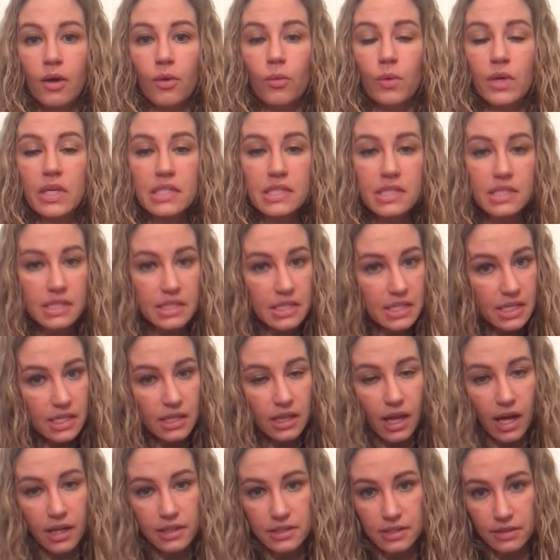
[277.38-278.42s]
We see
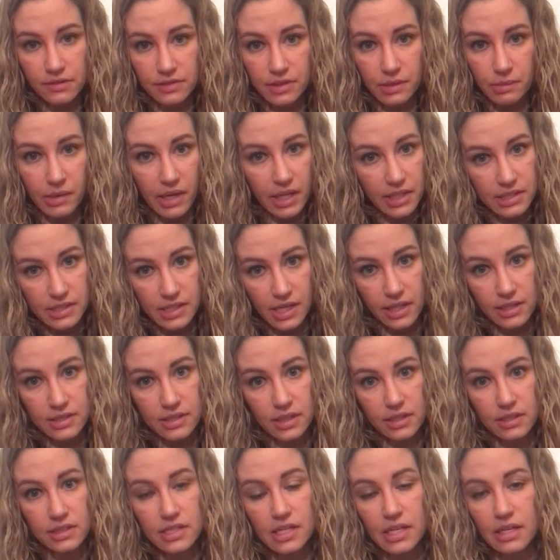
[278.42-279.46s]
lots of Depends ads
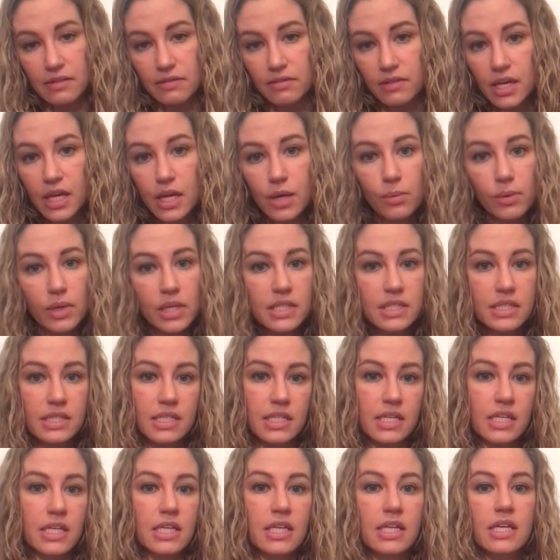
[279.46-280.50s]
on TV. We
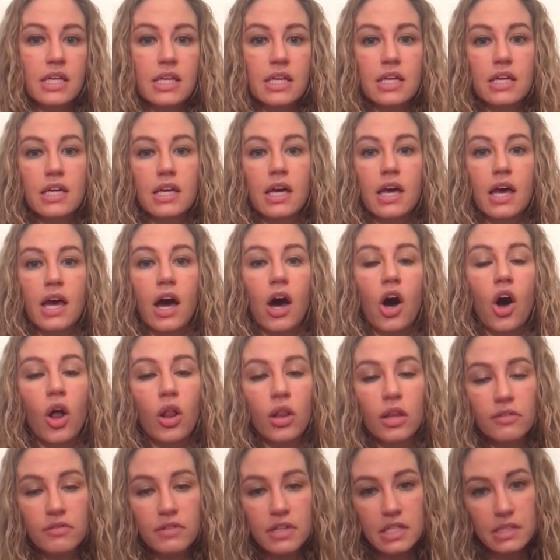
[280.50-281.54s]
see
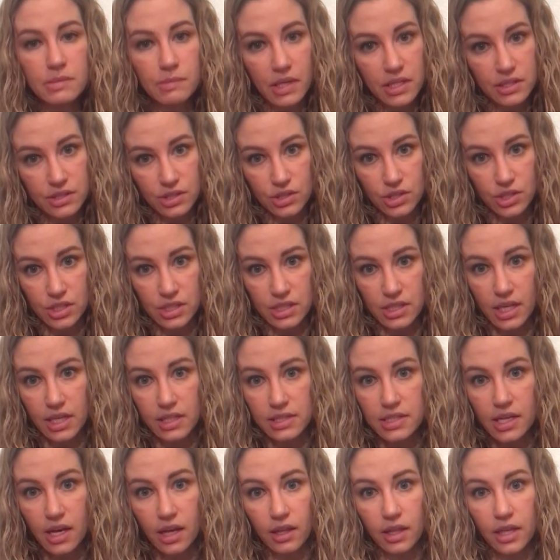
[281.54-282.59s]
all of these messages
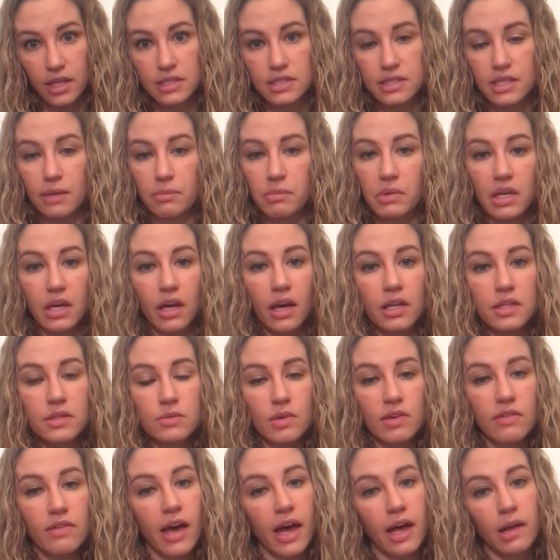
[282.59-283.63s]
that tell us that because
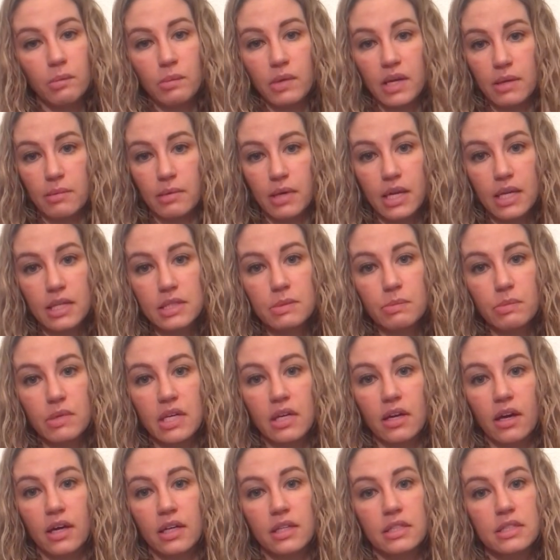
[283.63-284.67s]
we've had babies,
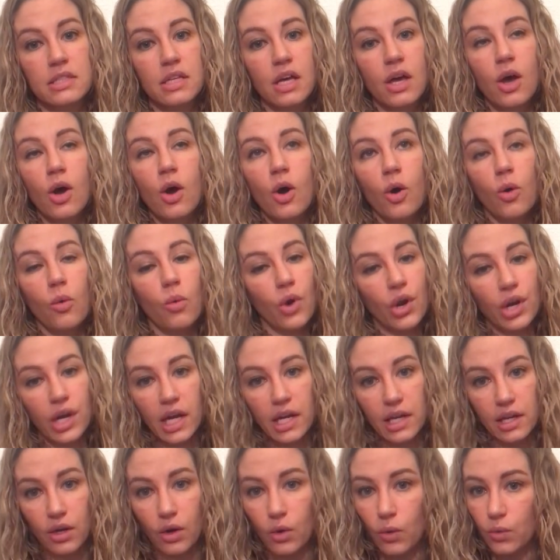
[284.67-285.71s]
because we're
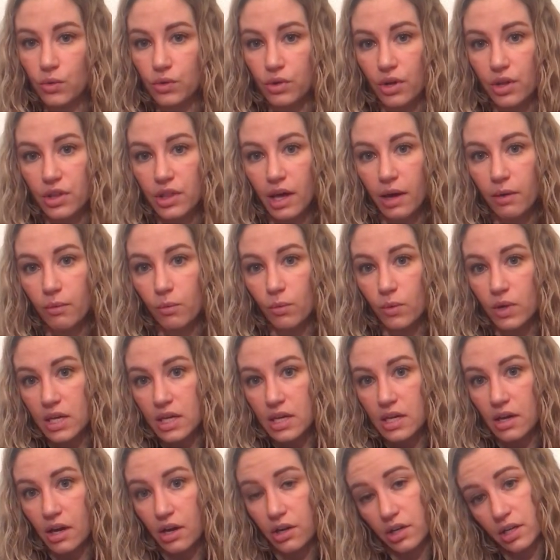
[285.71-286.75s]
getting older, that
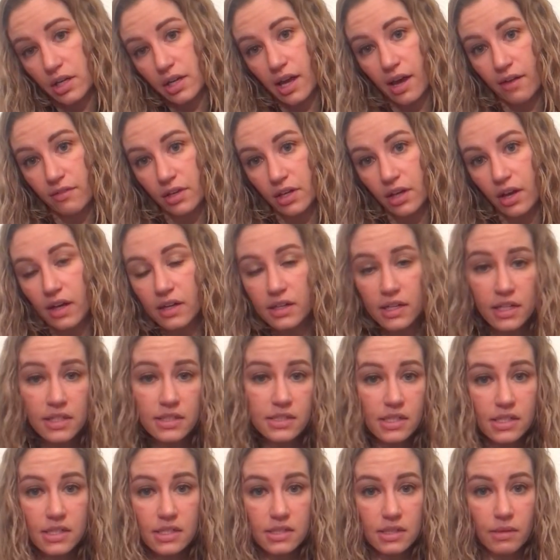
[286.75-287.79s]
we are going to have
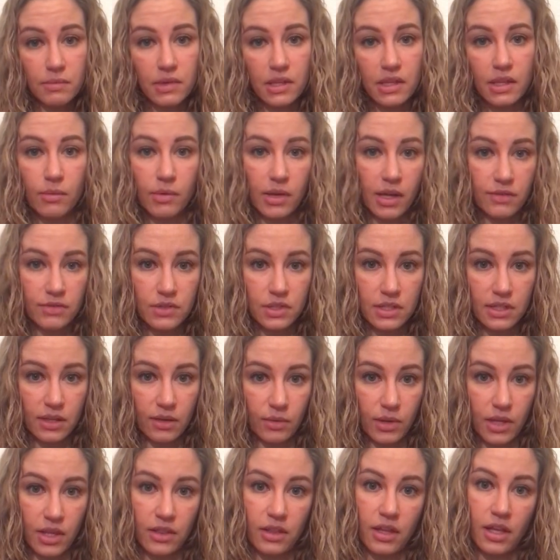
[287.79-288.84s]
incontinence, and it's something that we have to deal
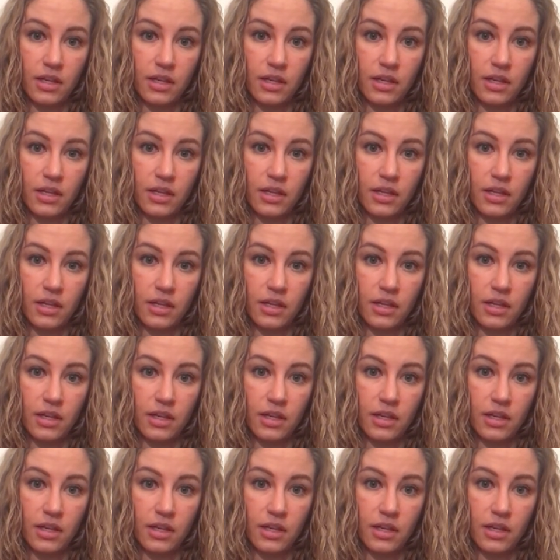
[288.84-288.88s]
with.